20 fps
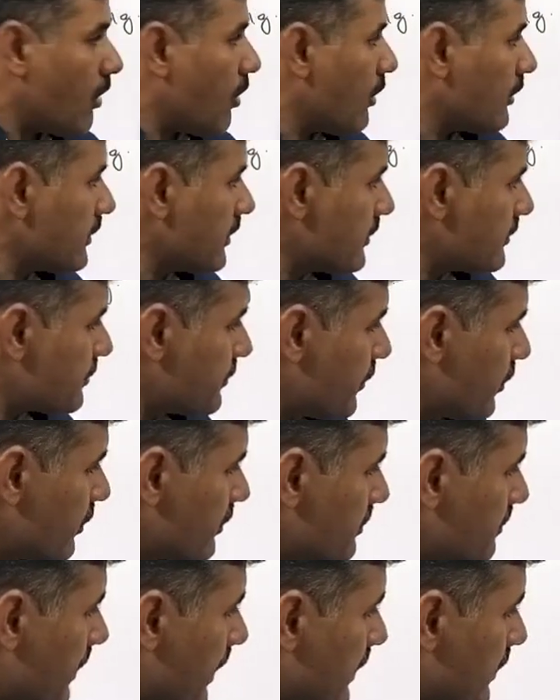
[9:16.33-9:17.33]
On this
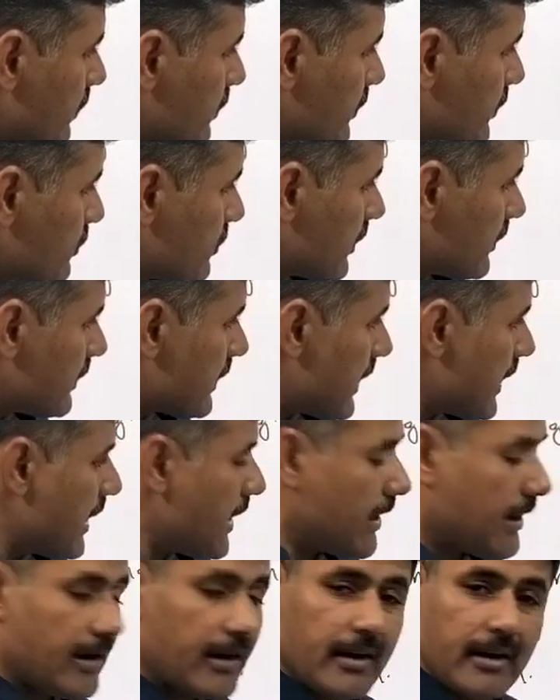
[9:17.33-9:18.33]
4th pyrrole unit
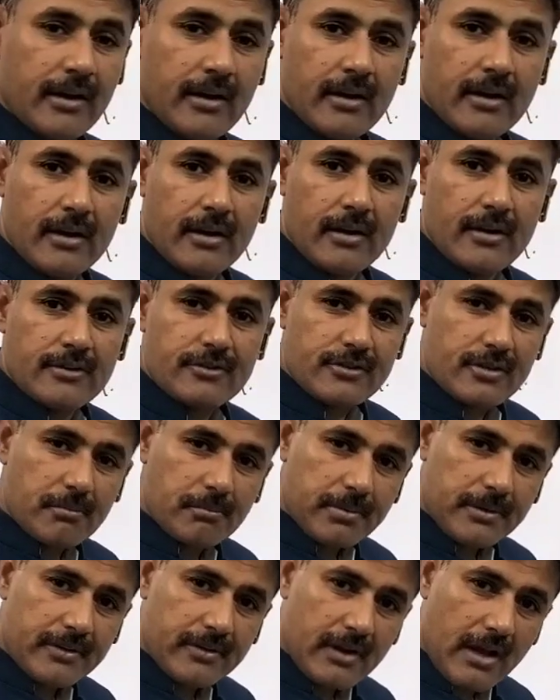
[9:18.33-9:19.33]
here,
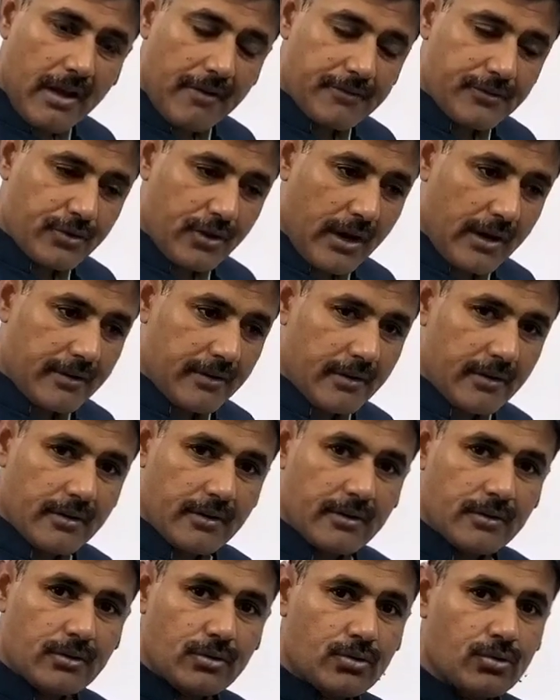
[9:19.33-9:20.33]
simply you'll have to add
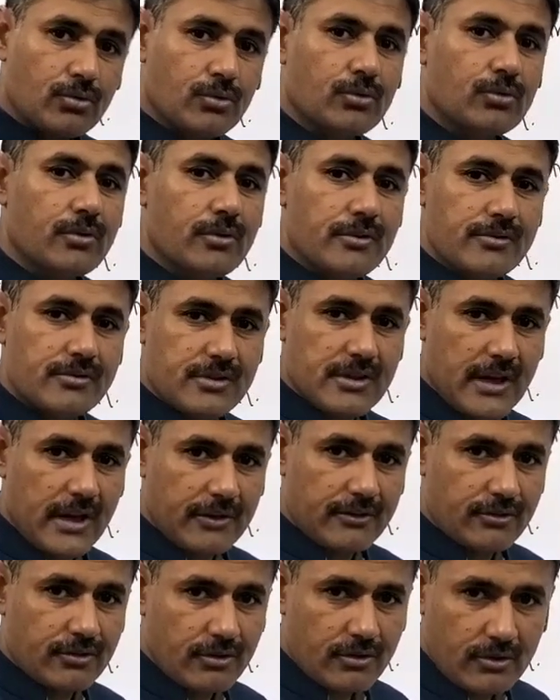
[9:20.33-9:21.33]
2
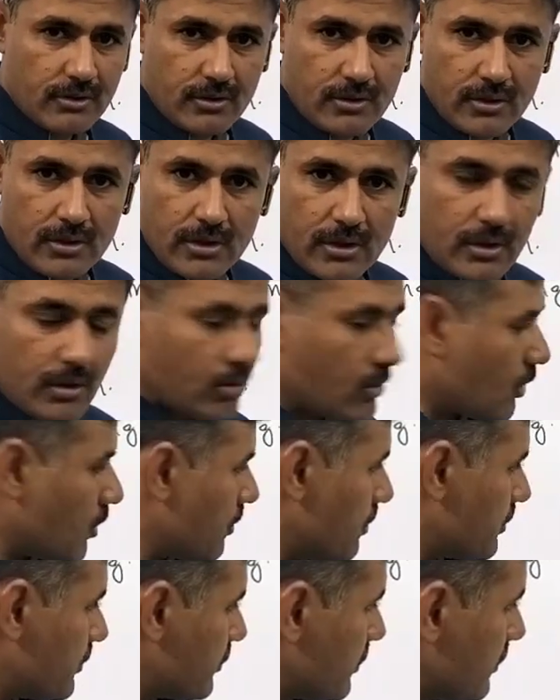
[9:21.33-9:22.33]
CH
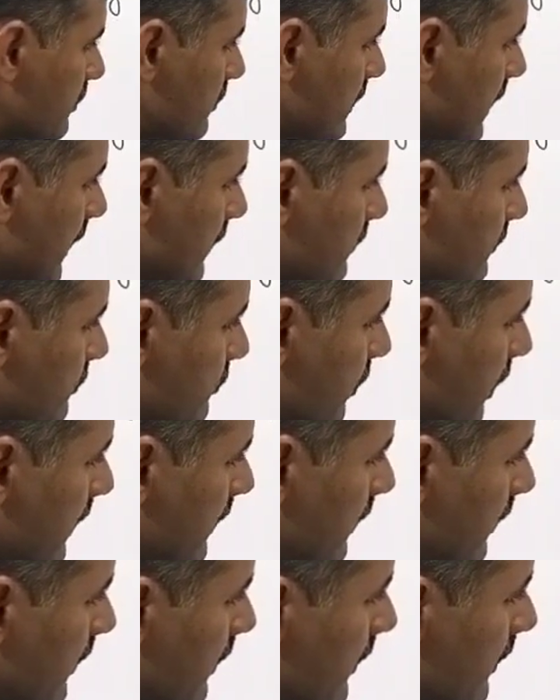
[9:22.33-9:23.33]
groups,
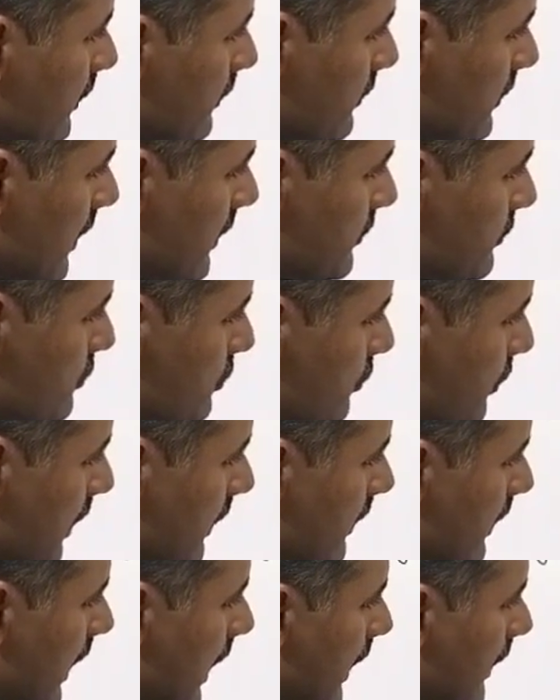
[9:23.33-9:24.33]
CH1,
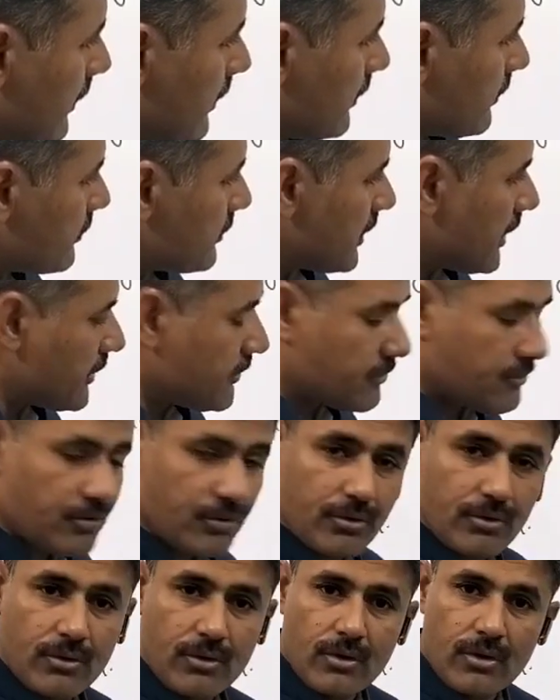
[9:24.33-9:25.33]
CH21 and
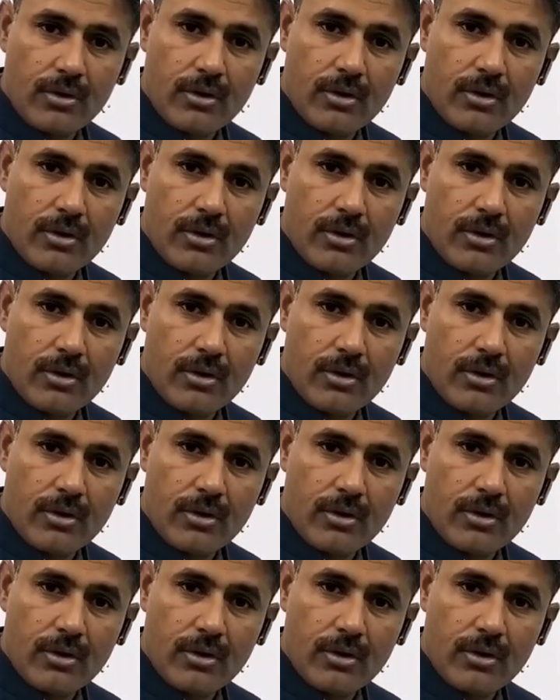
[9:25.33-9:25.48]
CH2